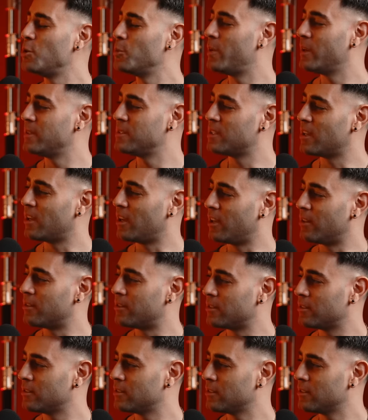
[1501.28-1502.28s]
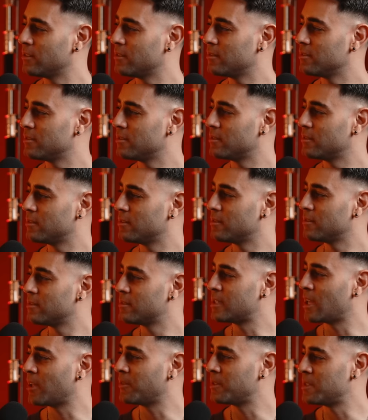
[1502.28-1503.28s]
you been to other
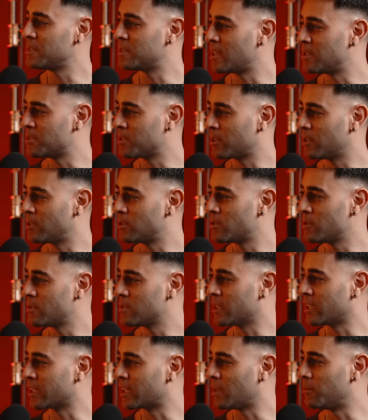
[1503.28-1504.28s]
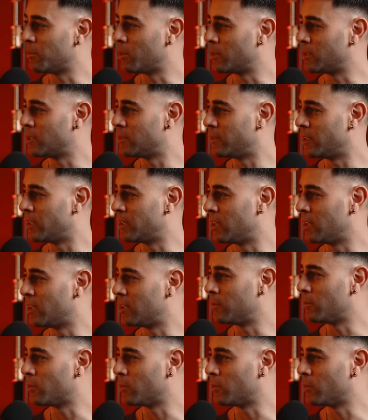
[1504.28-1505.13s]
Southeast Asia countries like Cambodia, Vietnam?